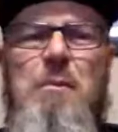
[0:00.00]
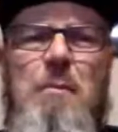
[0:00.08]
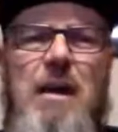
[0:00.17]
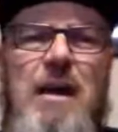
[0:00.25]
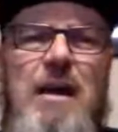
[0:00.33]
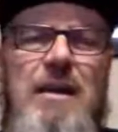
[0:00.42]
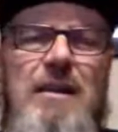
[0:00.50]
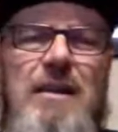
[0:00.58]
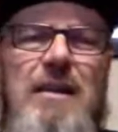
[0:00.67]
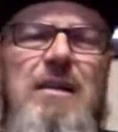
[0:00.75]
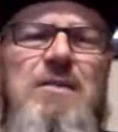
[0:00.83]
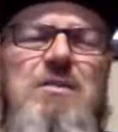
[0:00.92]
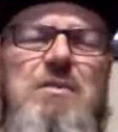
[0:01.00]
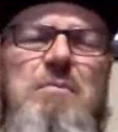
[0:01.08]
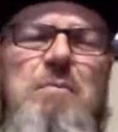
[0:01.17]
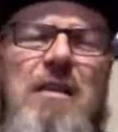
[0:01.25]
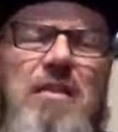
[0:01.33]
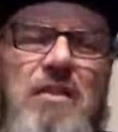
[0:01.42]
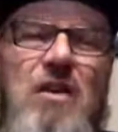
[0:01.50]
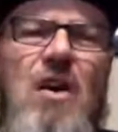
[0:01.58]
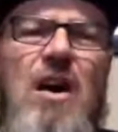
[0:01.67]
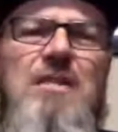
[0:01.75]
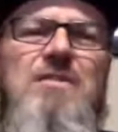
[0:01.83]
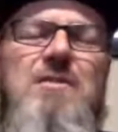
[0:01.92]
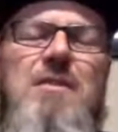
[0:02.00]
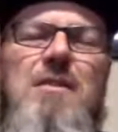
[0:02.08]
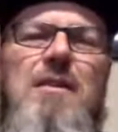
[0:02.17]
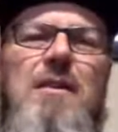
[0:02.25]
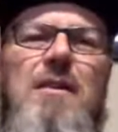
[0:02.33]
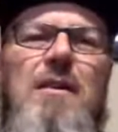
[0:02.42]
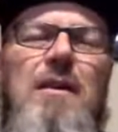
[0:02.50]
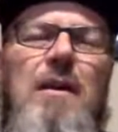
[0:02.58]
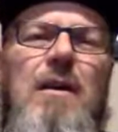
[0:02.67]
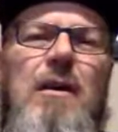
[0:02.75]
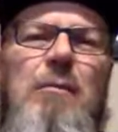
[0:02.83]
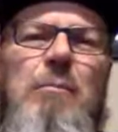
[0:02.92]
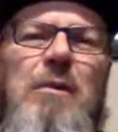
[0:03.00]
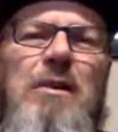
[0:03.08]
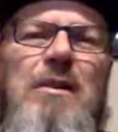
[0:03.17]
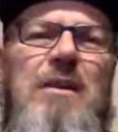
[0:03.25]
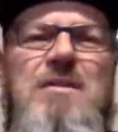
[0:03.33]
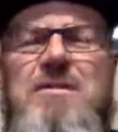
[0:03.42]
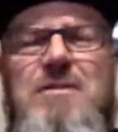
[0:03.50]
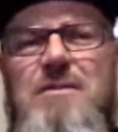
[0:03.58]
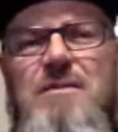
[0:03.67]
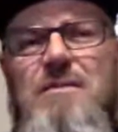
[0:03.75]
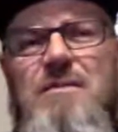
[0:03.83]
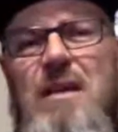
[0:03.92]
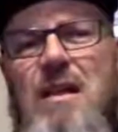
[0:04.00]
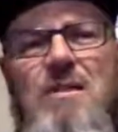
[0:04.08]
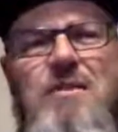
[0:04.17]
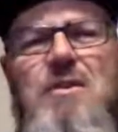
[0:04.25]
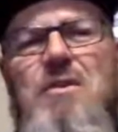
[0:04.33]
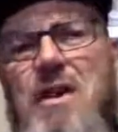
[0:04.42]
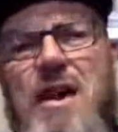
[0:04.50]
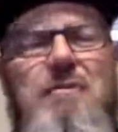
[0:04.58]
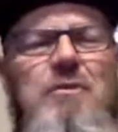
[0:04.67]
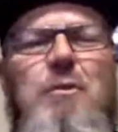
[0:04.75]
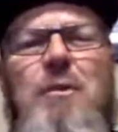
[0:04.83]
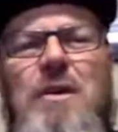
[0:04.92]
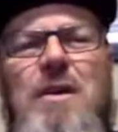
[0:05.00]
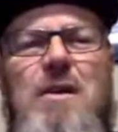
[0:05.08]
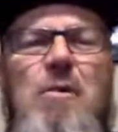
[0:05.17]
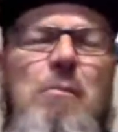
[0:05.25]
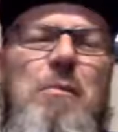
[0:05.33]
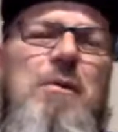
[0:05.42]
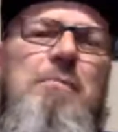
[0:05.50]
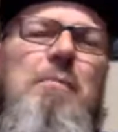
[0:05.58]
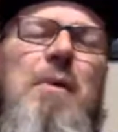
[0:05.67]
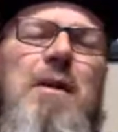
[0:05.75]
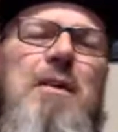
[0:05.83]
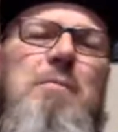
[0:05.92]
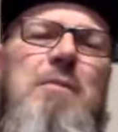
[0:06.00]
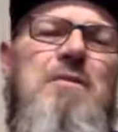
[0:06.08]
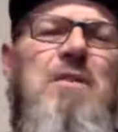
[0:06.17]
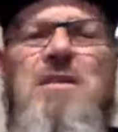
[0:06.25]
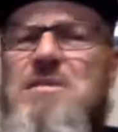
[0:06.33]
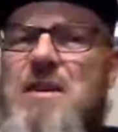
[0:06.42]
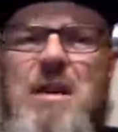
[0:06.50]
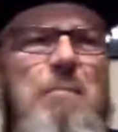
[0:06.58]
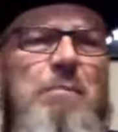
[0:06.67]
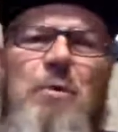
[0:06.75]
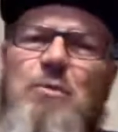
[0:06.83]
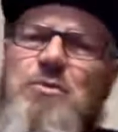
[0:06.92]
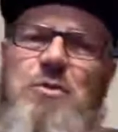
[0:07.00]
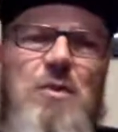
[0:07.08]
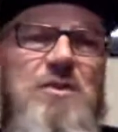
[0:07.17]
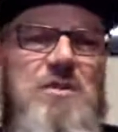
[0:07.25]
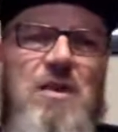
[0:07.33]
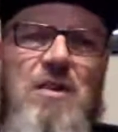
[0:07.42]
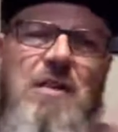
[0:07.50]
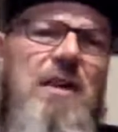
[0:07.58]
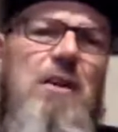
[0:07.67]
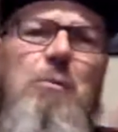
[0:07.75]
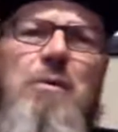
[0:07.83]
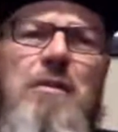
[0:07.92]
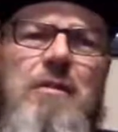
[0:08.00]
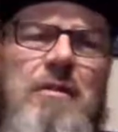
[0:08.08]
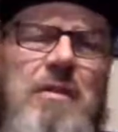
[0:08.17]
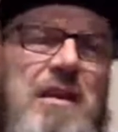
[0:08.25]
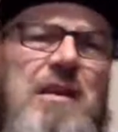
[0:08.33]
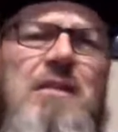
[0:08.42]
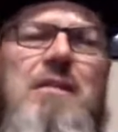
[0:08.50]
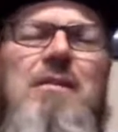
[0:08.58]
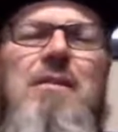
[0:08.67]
my ideas and my thoughts. But it isn't telling you have to wear a helmet by any means. Like I said, I'm pro-choice on the helmet thing.